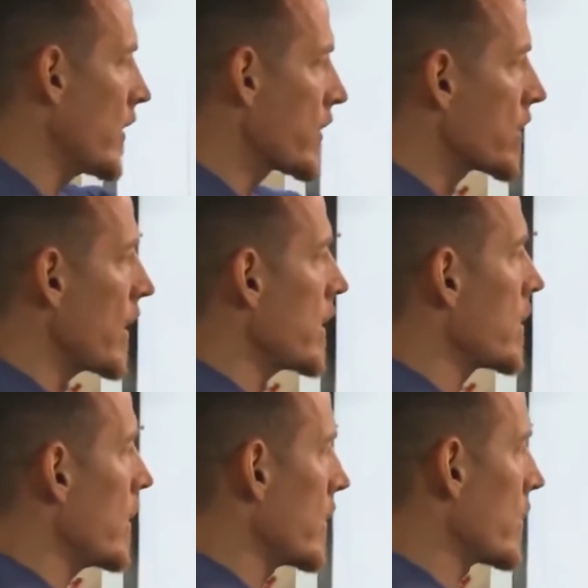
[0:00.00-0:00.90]
all the
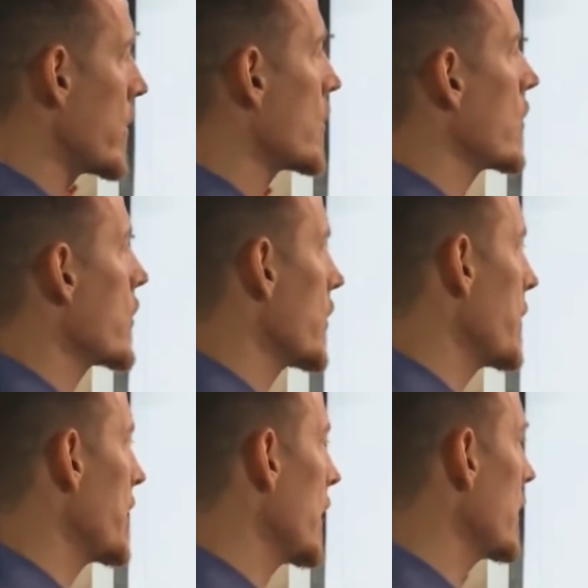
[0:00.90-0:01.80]
studies and all the research that's
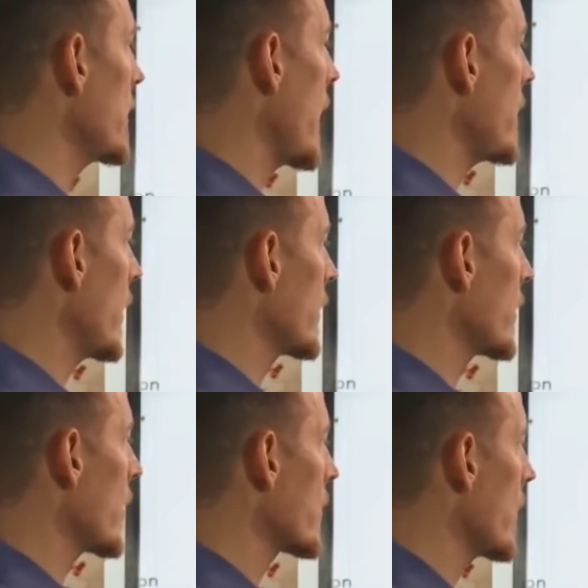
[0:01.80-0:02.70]
been done to date on
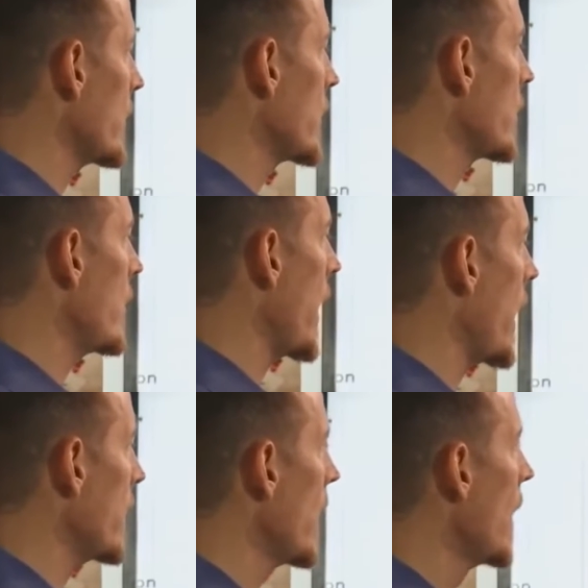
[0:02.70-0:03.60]
SARS-CoV-2
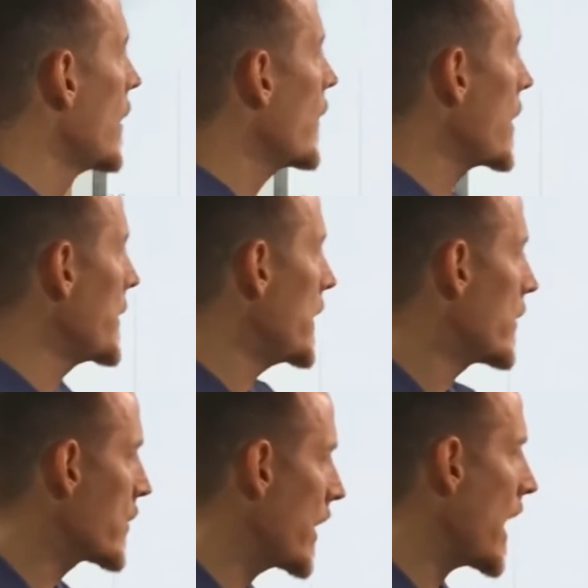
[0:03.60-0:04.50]
and vitamin D. And
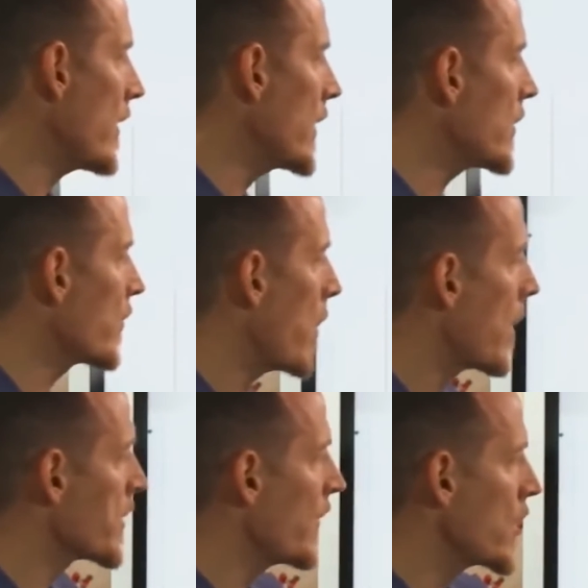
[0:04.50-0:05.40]
they're saying evidence from
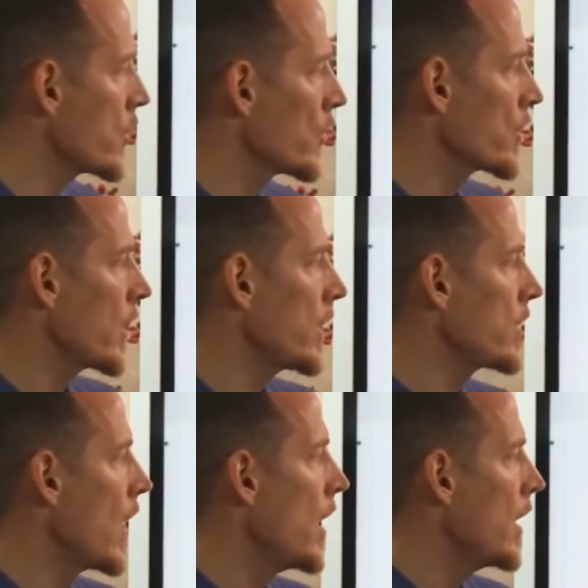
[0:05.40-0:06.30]
observational
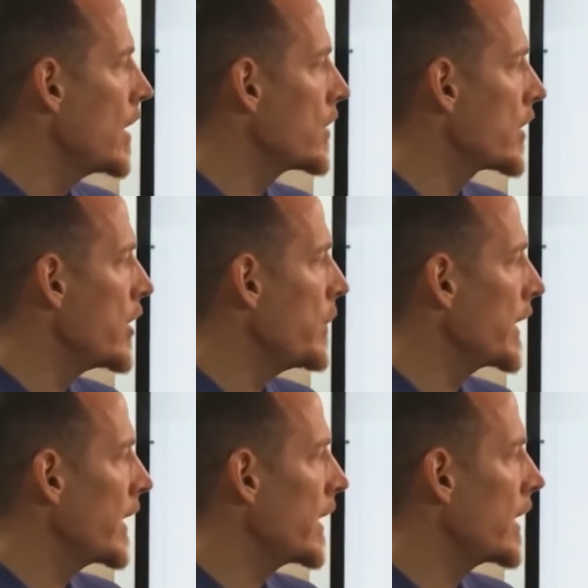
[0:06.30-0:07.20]
studies is
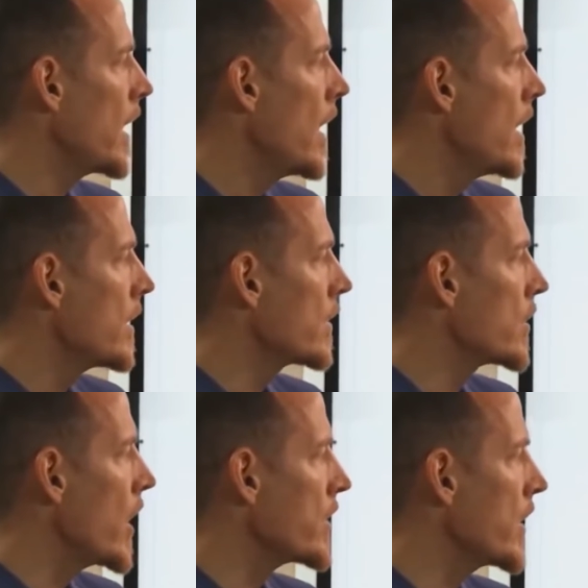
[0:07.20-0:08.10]
accumulating,
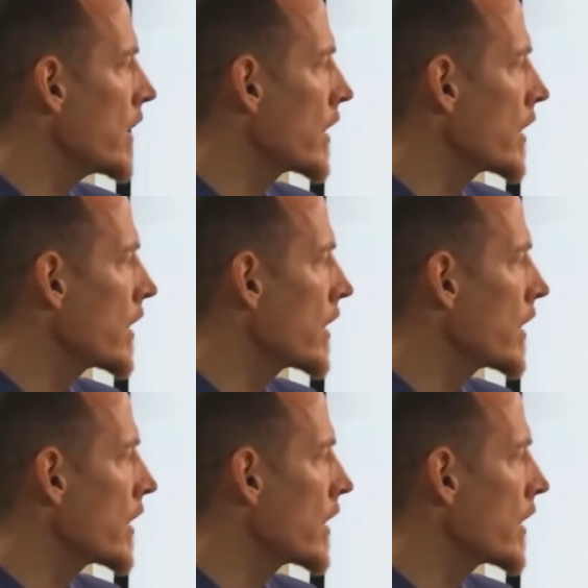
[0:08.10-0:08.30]
suggesting